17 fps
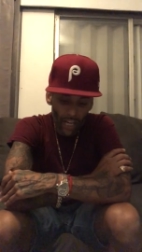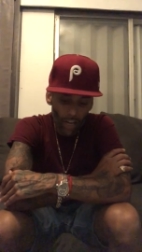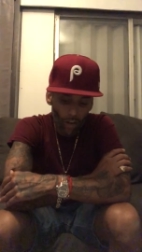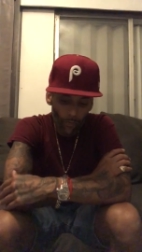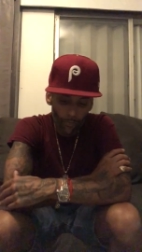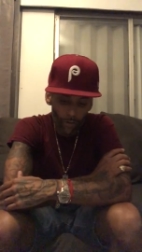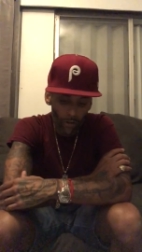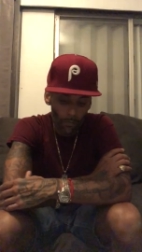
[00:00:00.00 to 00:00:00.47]
to
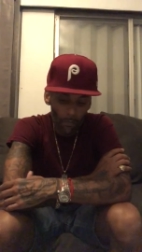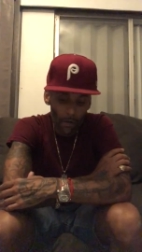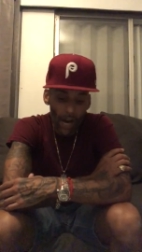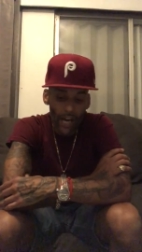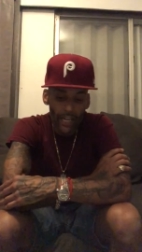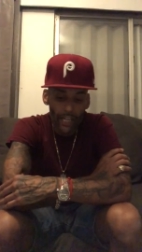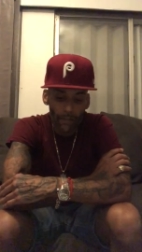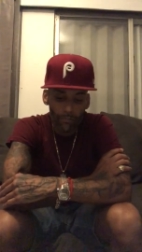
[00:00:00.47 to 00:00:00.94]
help your
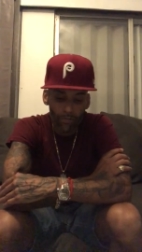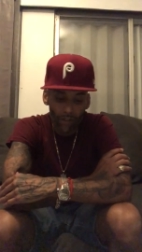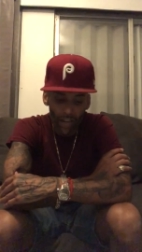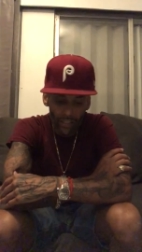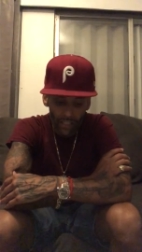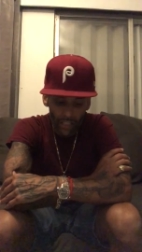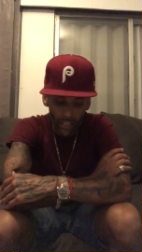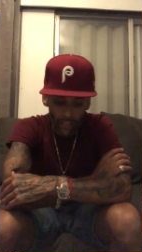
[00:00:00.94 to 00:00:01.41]
body
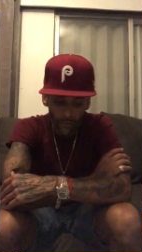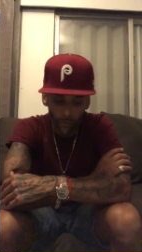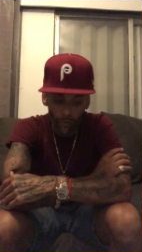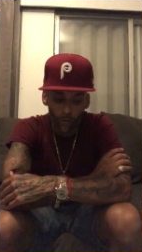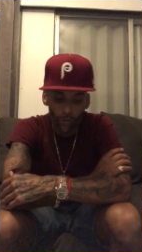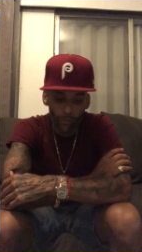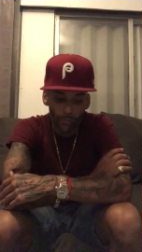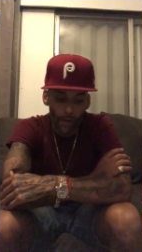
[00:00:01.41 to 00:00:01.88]
process
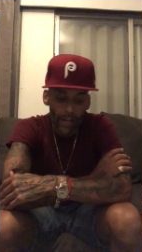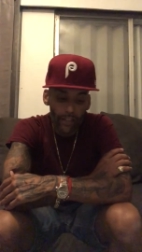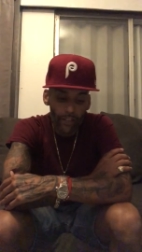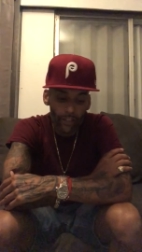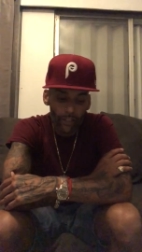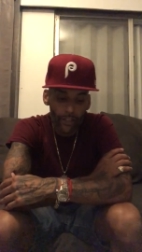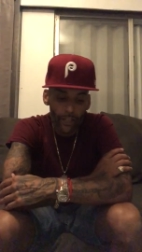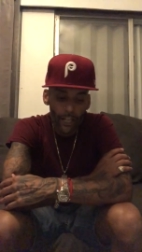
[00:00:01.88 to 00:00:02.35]
food
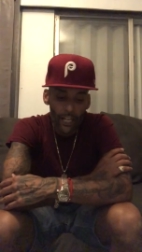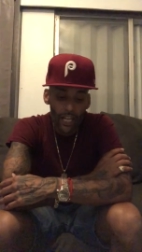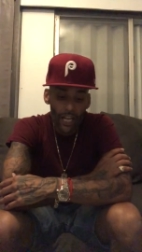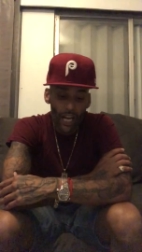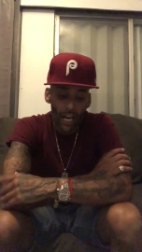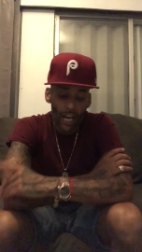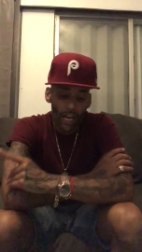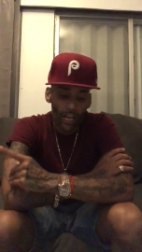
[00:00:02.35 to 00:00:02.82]
better.
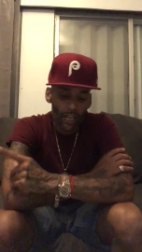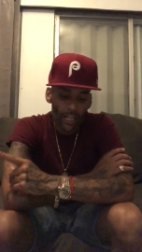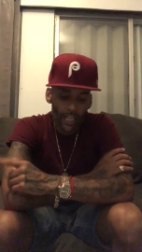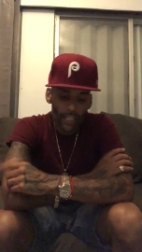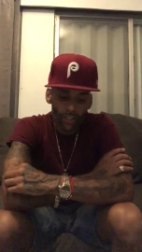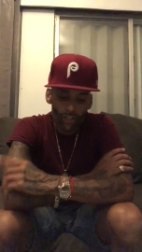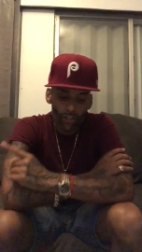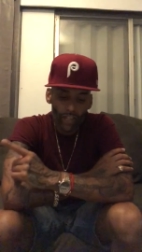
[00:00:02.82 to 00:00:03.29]

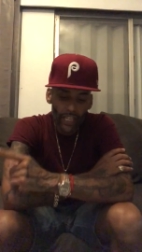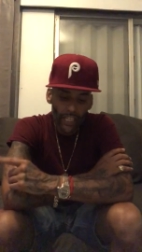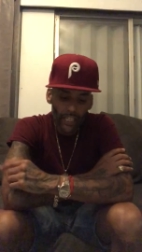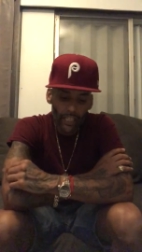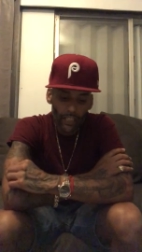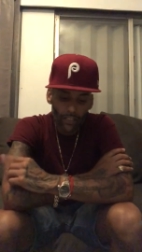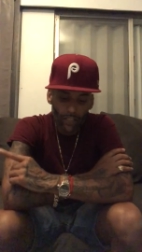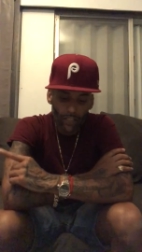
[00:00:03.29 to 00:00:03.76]
Unless you're
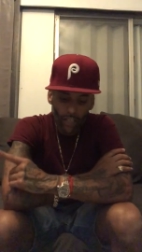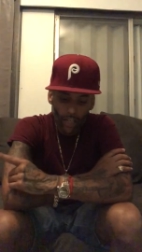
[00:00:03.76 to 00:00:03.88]
eating